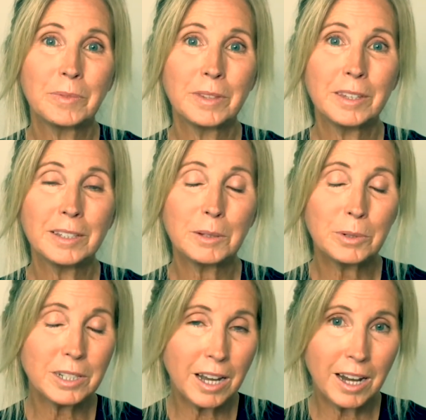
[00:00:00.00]
is that we're
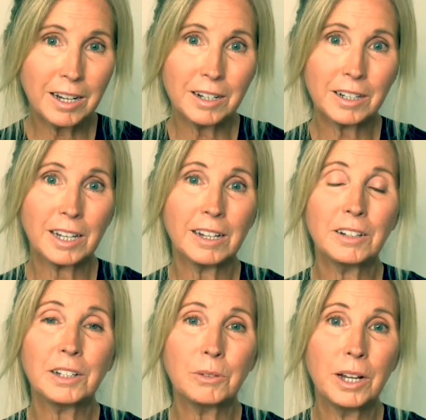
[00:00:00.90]
tired of
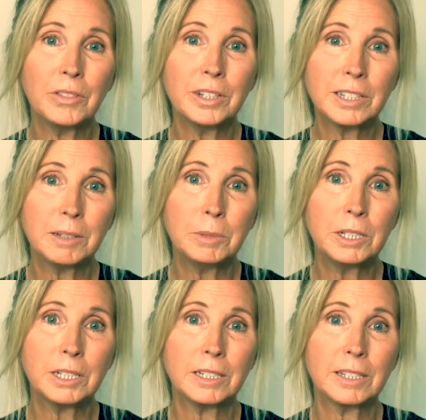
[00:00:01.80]
carrying around these
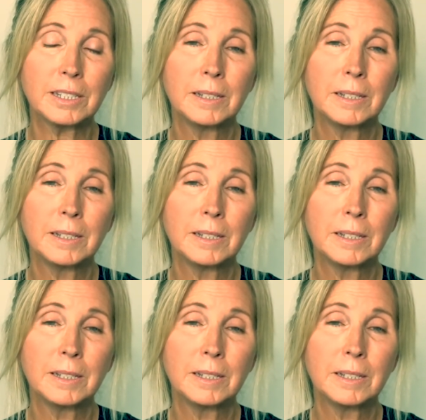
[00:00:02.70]
images.